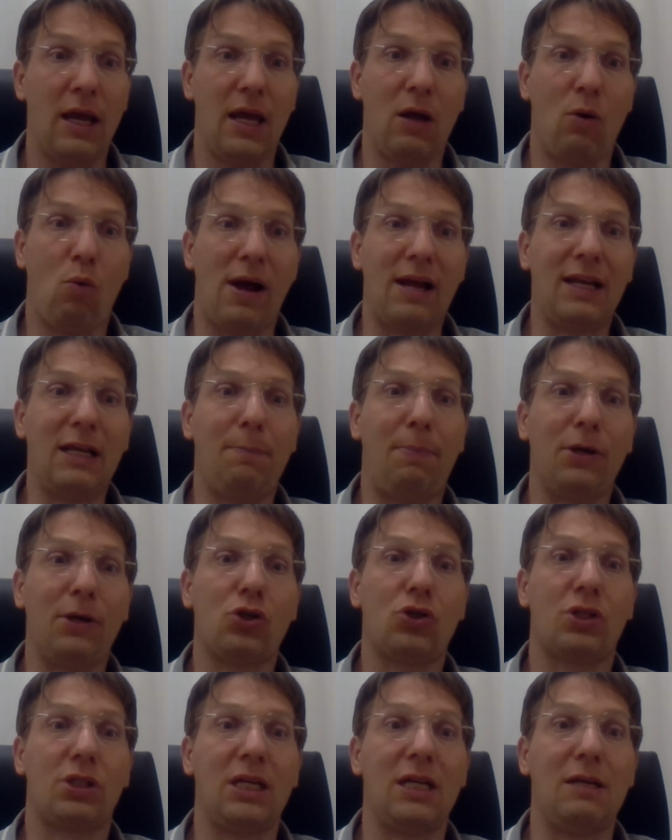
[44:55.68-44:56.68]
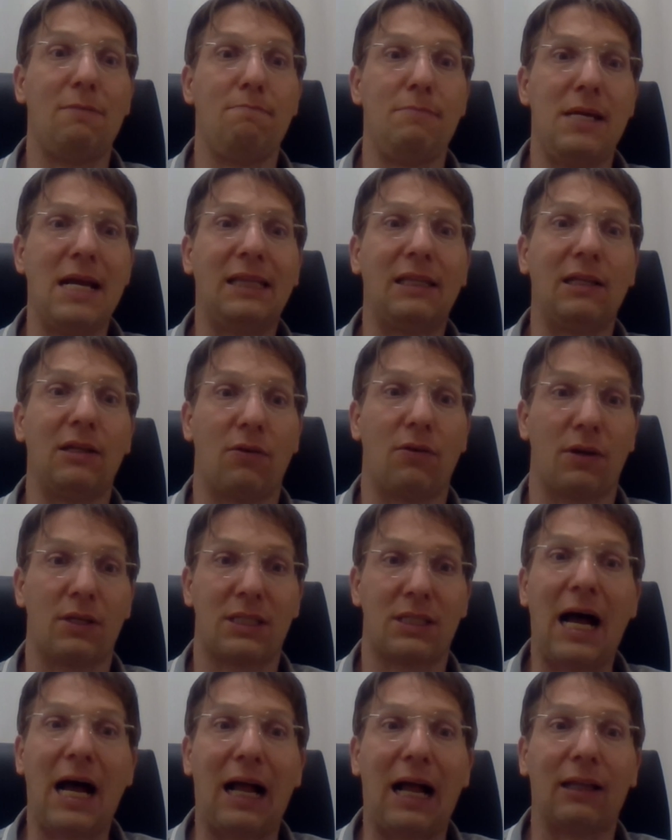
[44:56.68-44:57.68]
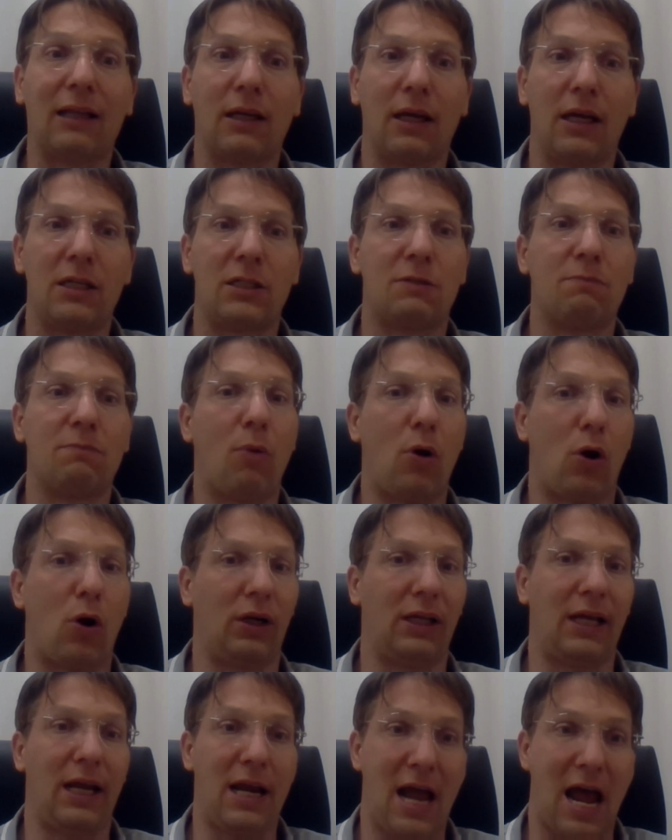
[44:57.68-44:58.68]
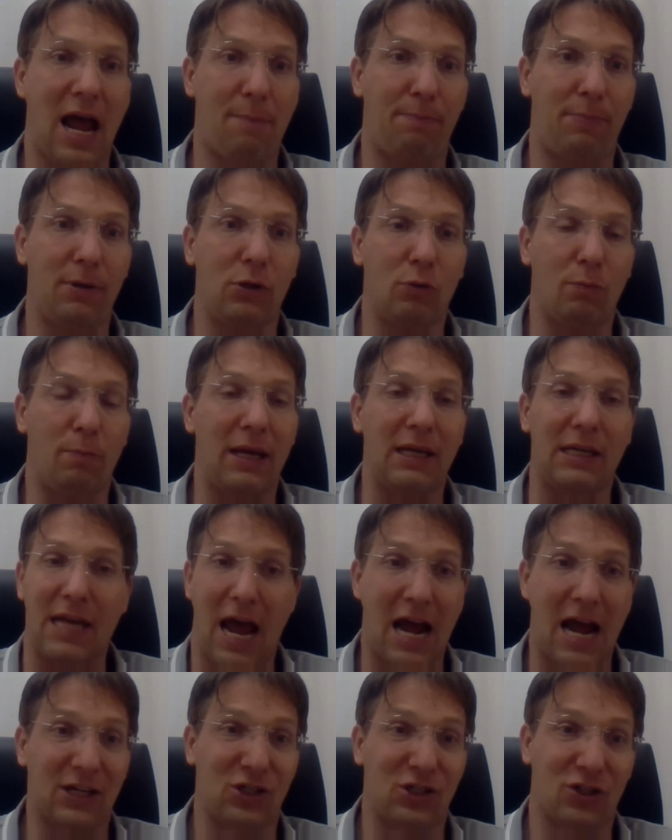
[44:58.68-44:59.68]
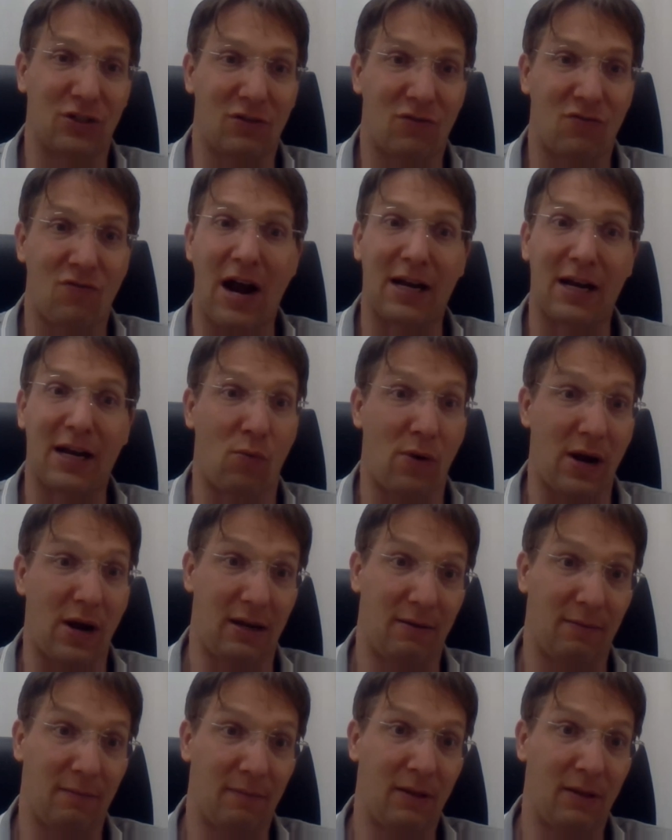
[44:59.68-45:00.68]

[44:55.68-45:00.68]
And when the patient see immediately the result, is more than happy to pay cash right away.